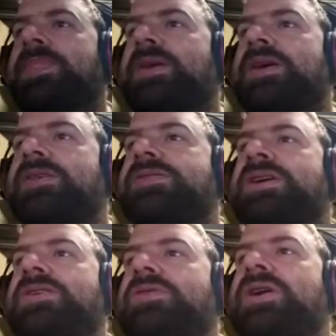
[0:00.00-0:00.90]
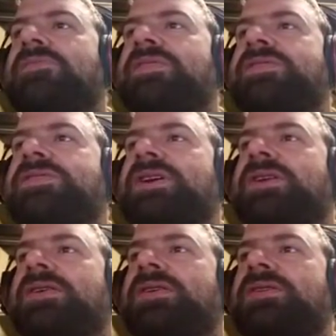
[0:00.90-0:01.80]
And then you have this
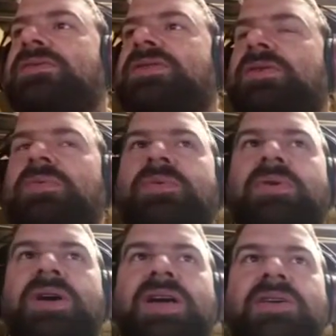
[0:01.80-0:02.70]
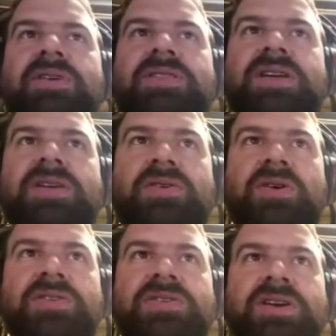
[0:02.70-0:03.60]
thing. So everything you
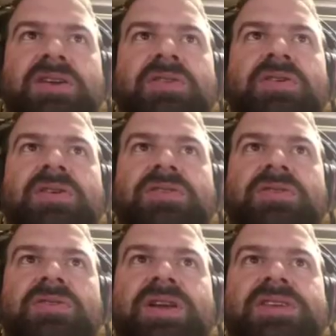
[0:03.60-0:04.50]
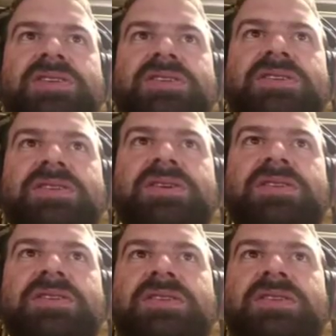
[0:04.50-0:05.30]
got here, you got your creases, you got the